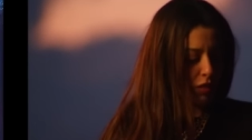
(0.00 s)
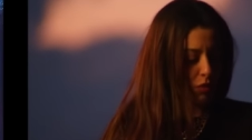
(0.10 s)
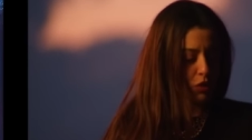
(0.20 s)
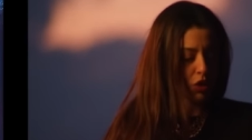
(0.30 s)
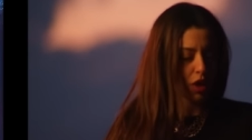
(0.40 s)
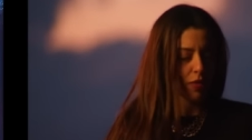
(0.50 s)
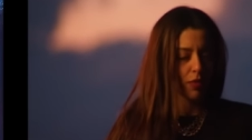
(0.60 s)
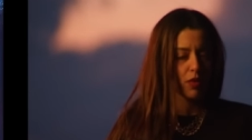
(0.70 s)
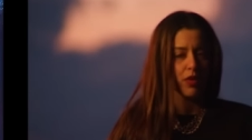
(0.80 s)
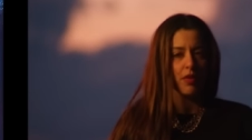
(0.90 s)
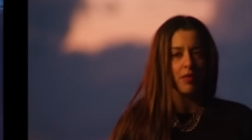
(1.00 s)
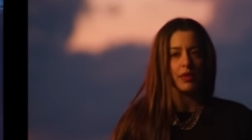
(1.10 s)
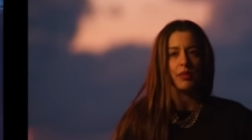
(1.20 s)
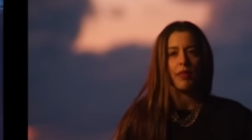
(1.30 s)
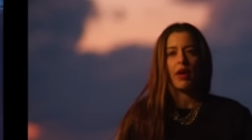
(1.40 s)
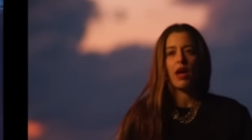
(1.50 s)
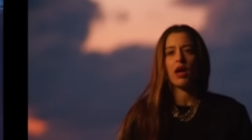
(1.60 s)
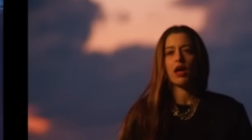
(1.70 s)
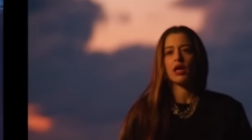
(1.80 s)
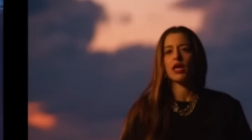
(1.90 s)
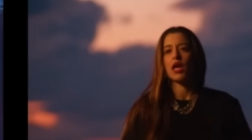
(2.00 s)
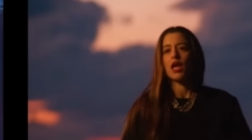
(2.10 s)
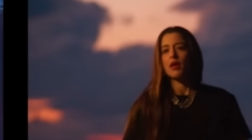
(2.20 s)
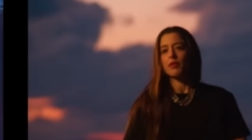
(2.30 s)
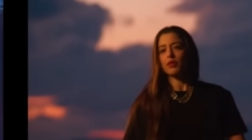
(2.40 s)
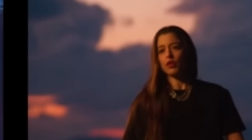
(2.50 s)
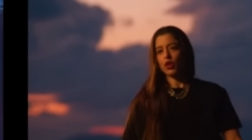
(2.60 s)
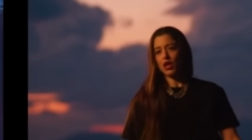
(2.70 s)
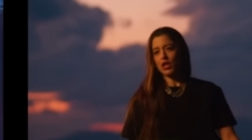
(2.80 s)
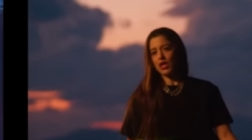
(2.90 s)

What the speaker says: And if you followed this channel, you know that I've been quite excited to